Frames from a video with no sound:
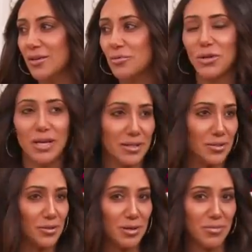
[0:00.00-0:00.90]

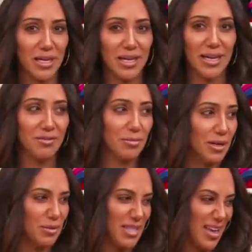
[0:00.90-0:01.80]
Rolex or something and
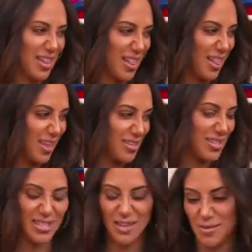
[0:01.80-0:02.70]
everybody was like, oh,
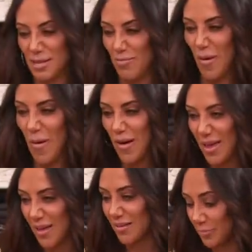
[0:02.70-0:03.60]
she's so
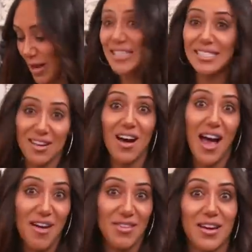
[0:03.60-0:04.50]
spoiled. But I still
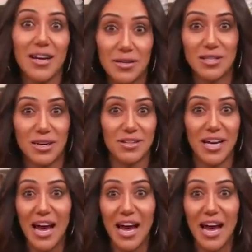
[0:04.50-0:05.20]
have it and I use it every day.